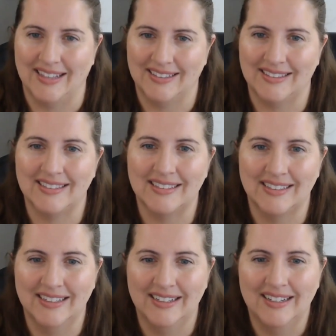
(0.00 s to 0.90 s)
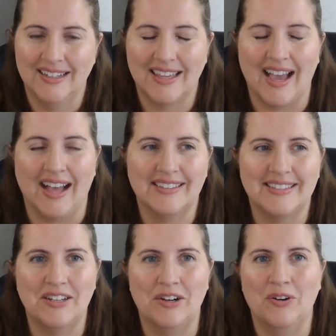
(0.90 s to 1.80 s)
yes. Yeah.
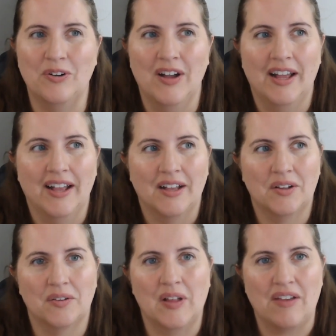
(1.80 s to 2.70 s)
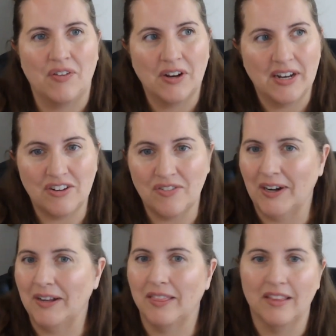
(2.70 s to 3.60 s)
So if you're an
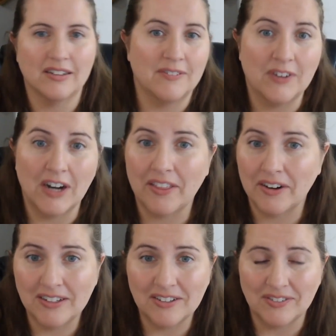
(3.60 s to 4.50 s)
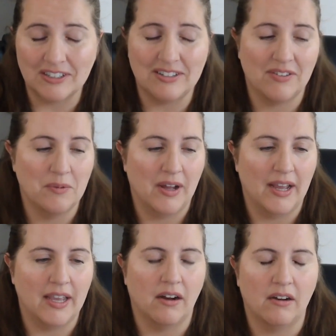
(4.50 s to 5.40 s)
introvert, look for other introverts if you
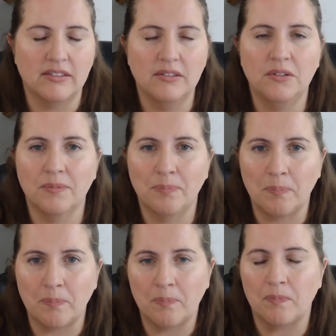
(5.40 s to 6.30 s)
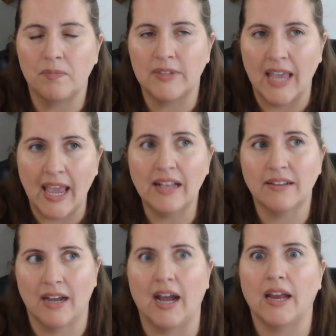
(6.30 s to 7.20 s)
want, and also
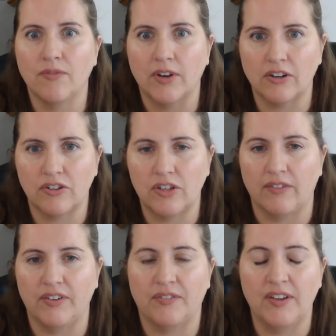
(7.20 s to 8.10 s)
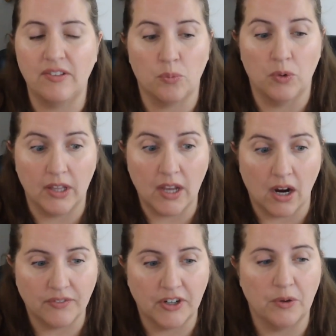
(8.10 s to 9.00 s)
take time for yourself. If it's really
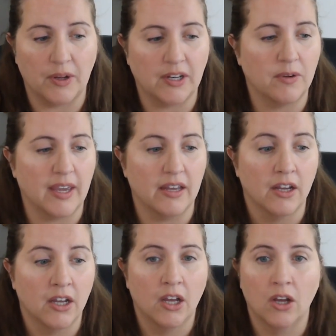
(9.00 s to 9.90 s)
hard for you and you get